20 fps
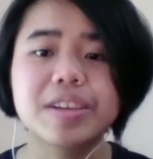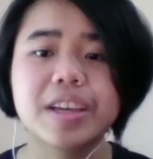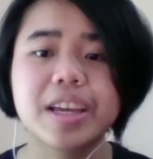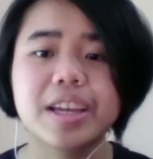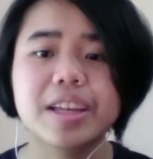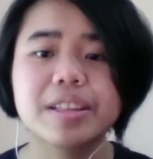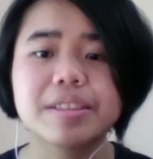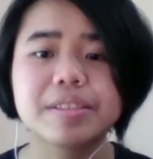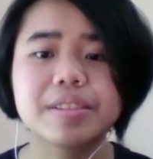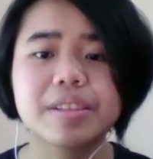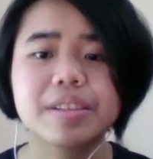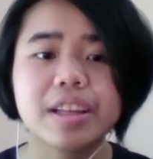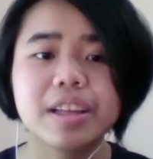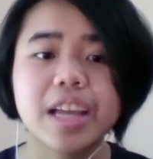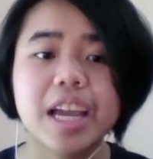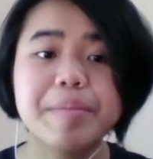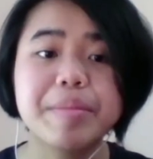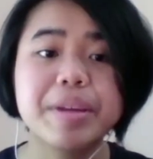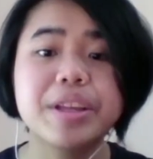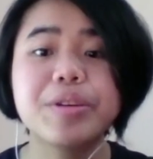you can
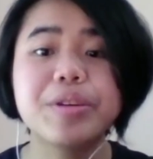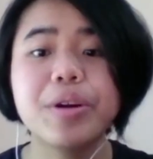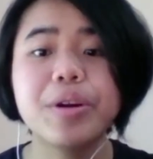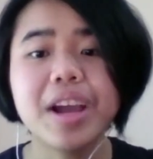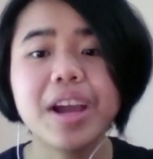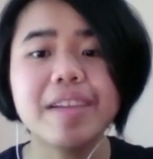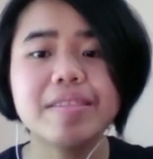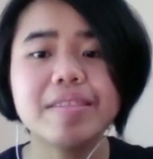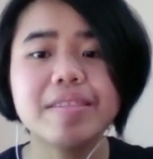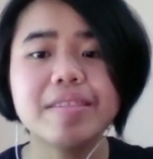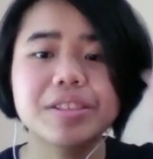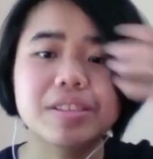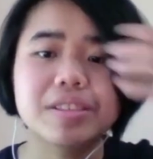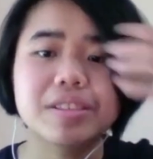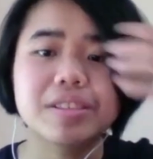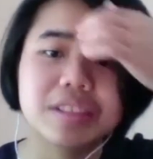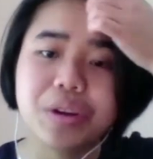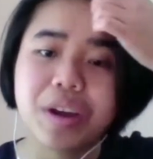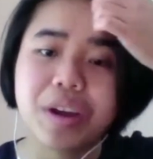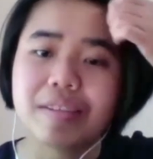I mean, you don't have to.
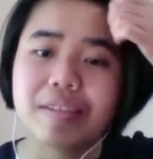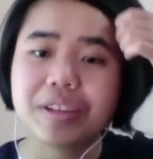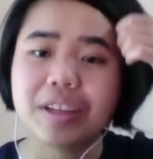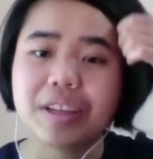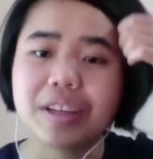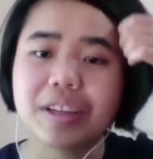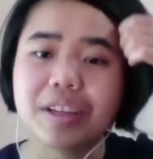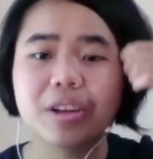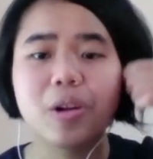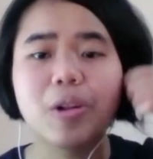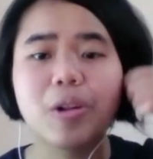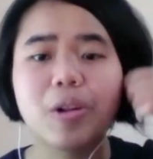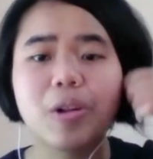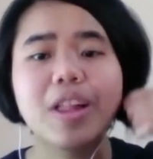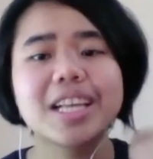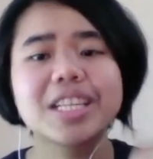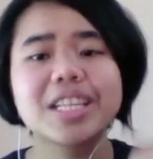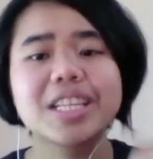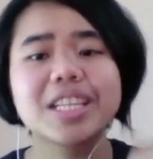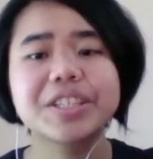Do you have to eat the
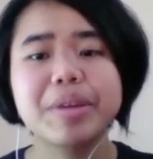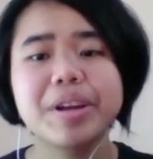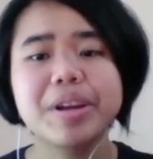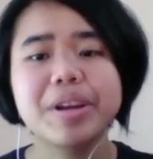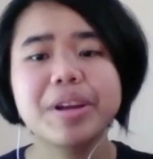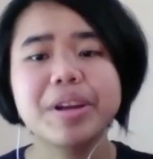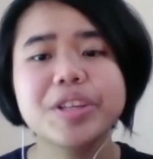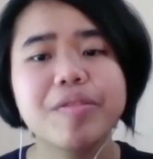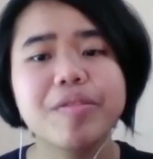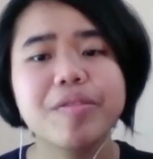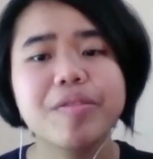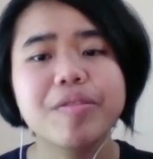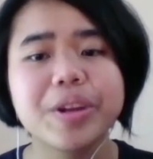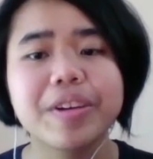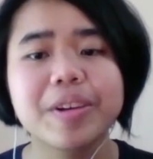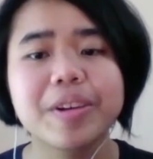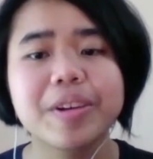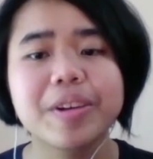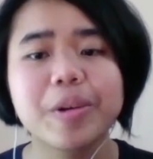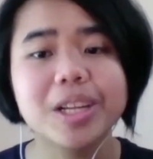whole ice cream by yourself,
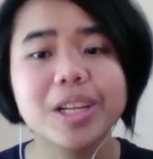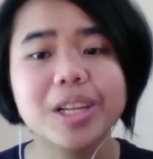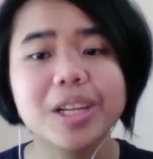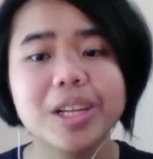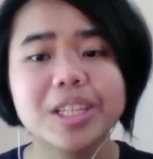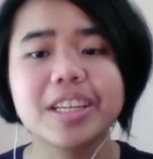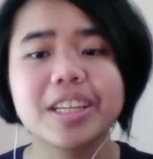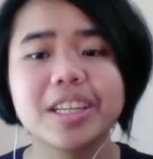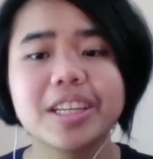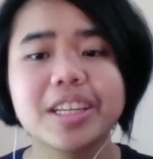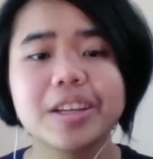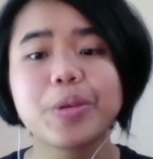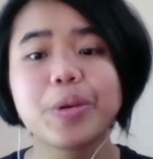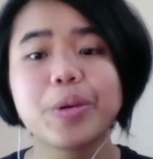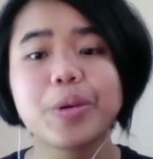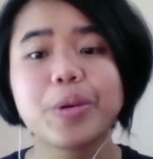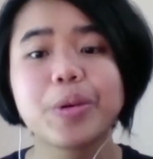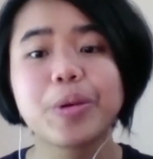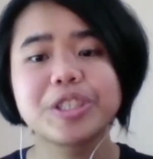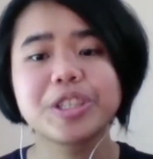or you watching, you
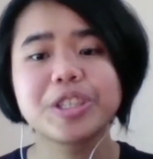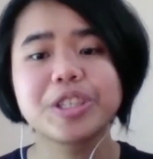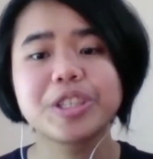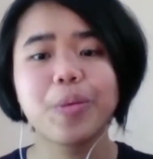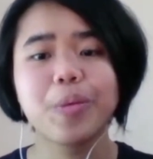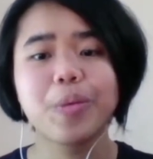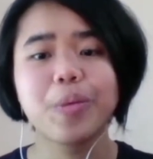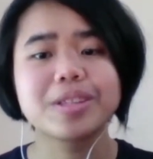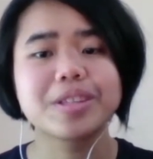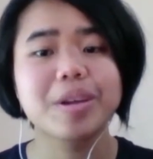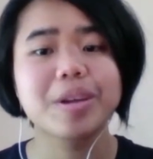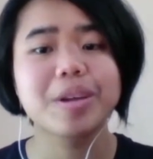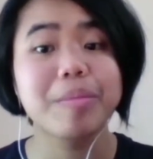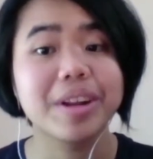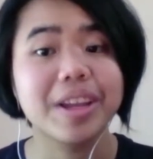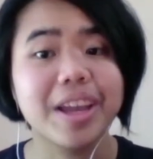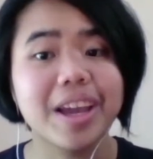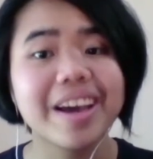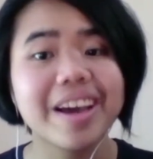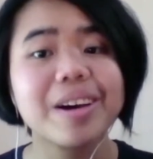know, your show with
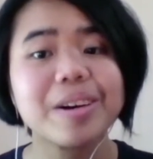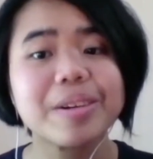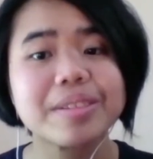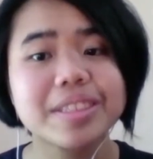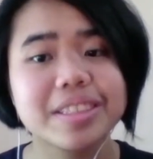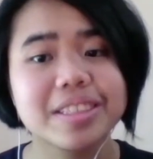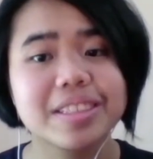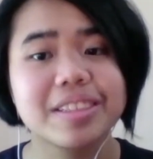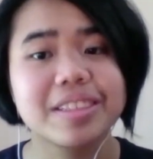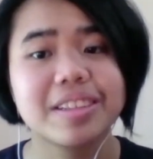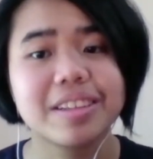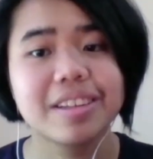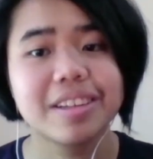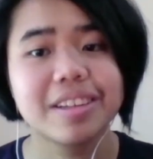somebody else?